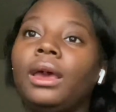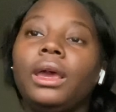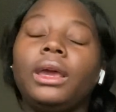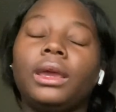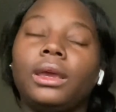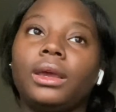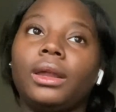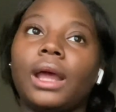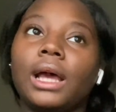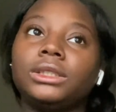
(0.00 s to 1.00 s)

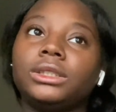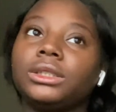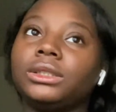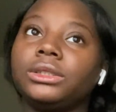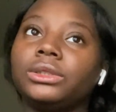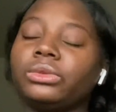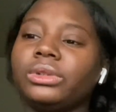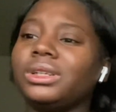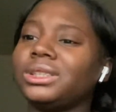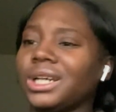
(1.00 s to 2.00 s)
and I just
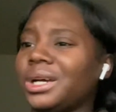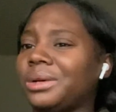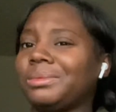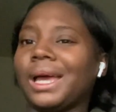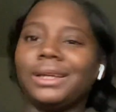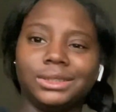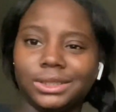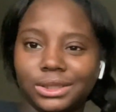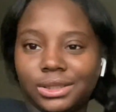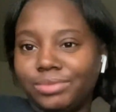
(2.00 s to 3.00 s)
wanted a job, like,
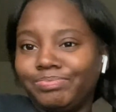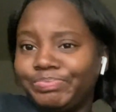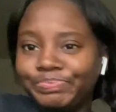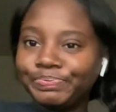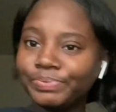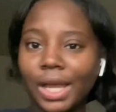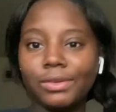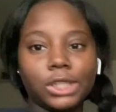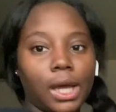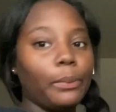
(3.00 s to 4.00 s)
just to have
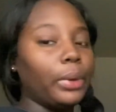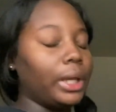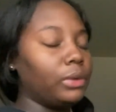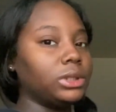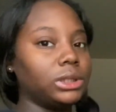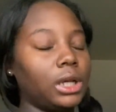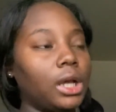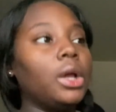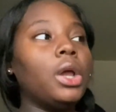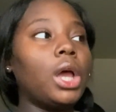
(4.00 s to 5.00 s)
a job. But it was
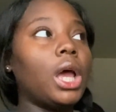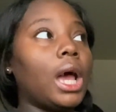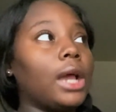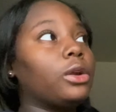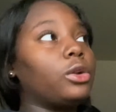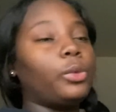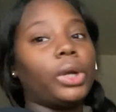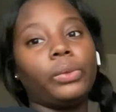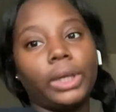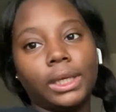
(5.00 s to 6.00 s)
I could only
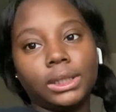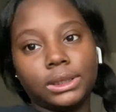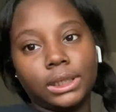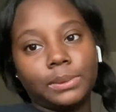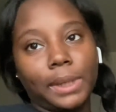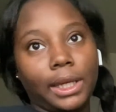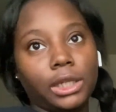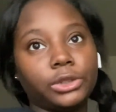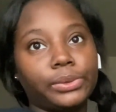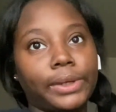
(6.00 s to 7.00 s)
work weekends because my
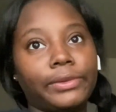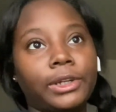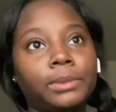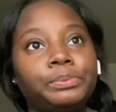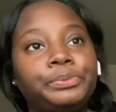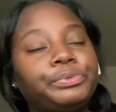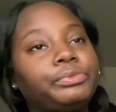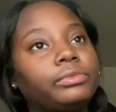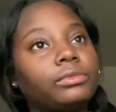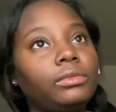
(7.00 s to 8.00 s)
age or whatever.
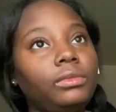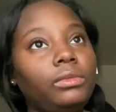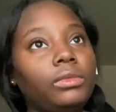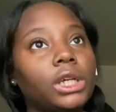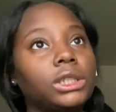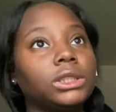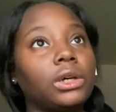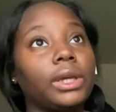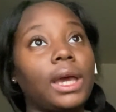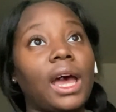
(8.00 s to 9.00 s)
So
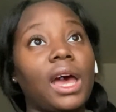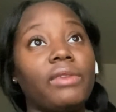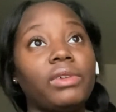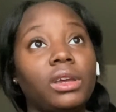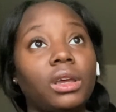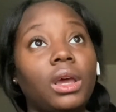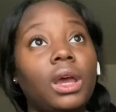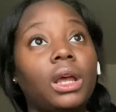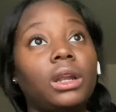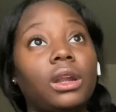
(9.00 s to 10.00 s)
yeah, I haven't
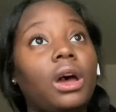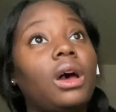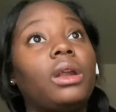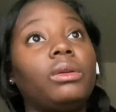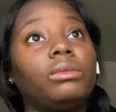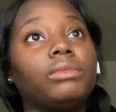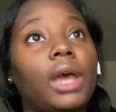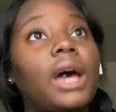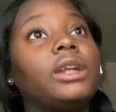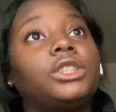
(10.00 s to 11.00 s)
not
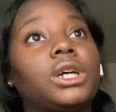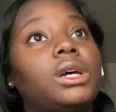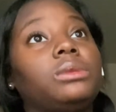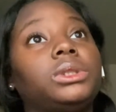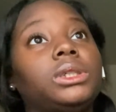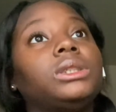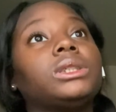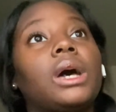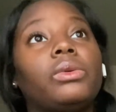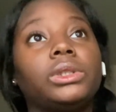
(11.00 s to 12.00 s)
had a job since
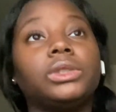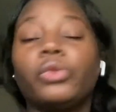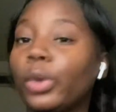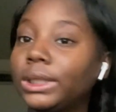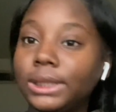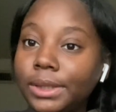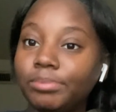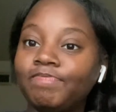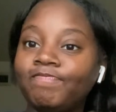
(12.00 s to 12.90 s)
I was 14,